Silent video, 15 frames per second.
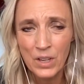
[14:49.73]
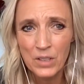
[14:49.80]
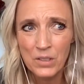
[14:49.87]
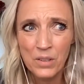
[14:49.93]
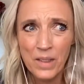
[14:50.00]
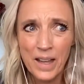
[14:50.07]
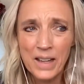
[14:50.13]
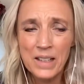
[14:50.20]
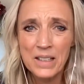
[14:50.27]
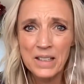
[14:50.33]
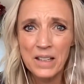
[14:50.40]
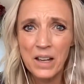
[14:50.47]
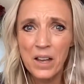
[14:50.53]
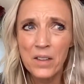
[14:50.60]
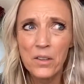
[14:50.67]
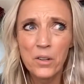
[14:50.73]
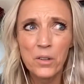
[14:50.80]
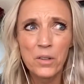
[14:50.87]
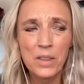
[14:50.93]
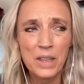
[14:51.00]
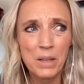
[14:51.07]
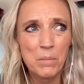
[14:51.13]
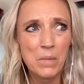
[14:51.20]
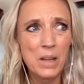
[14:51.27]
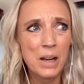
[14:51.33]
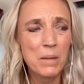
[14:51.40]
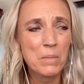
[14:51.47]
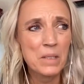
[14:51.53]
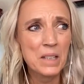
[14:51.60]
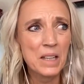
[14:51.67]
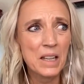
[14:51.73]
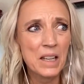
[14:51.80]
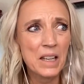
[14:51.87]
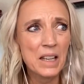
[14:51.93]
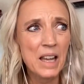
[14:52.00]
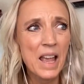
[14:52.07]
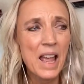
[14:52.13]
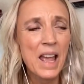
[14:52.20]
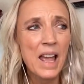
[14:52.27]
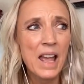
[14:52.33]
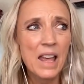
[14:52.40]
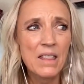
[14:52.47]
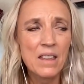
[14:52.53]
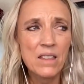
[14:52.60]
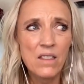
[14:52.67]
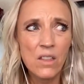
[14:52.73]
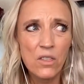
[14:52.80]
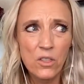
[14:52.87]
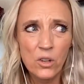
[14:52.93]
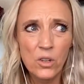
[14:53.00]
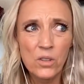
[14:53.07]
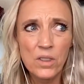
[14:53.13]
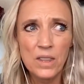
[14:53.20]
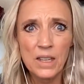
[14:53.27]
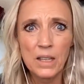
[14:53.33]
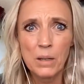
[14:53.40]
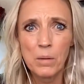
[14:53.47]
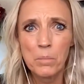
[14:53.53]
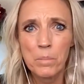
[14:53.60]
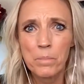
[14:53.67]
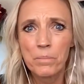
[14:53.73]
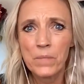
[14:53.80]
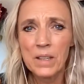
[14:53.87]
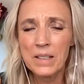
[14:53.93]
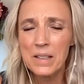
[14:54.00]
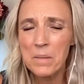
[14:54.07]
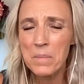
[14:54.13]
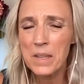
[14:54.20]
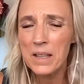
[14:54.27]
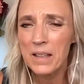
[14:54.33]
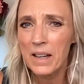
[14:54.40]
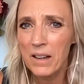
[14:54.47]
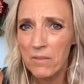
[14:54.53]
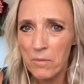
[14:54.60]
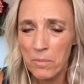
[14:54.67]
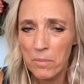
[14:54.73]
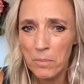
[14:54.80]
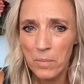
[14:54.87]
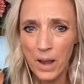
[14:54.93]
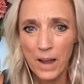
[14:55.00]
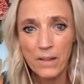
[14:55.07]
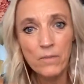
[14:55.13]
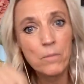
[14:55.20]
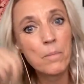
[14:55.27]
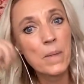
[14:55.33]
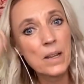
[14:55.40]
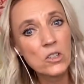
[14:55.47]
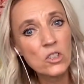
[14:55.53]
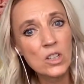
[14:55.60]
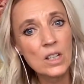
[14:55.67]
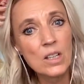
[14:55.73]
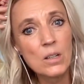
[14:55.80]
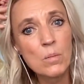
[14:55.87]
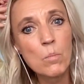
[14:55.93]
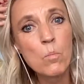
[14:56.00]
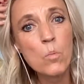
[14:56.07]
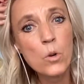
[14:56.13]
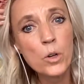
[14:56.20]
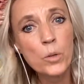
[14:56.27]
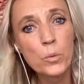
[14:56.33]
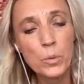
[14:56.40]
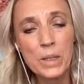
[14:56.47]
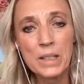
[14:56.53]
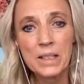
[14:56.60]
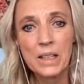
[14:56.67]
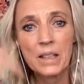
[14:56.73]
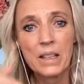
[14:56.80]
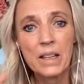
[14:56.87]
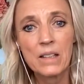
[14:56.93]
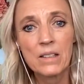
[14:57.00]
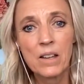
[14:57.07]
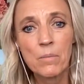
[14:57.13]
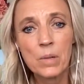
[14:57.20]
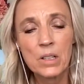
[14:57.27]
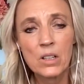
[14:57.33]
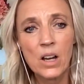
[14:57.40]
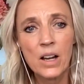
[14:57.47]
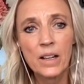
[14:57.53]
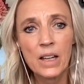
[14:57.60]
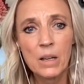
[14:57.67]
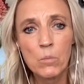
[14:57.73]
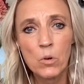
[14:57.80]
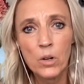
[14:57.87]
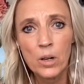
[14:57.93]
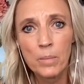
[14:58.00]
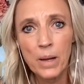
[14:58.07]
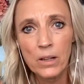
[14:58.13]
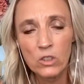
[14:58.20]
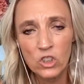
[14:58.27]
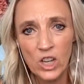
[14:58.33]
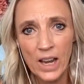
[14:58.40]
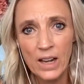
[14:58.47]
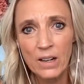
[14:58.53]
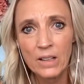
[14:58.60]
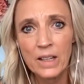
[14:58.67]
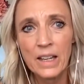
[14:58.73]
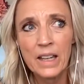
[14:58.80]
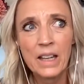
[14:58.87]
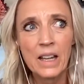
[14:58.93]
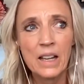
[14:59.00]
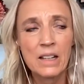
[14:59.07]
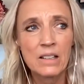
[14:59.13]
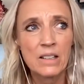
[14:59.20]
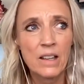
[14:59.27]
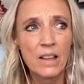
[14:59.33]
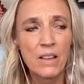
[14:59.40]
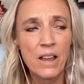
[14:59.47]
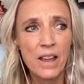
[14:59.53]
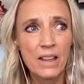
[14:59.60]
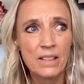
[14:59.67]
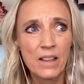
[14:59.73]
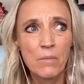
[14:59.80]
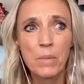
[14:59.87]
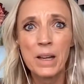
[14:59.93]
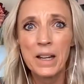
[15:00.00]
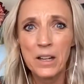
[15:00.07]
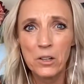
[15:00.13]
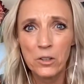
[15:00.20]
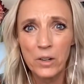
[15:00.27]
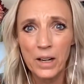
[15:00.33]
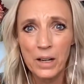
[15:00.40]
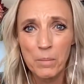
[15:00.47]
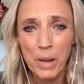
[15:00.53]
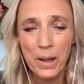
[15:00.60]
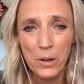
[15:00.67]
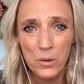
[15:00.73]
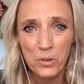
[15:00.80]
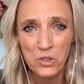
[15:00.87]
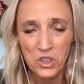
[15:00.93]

So that is the other theme that I'm seeing. And then the third theme is something that I've I've mentioned more recently as I've been talking more about channeling and as, as I've been integrating my own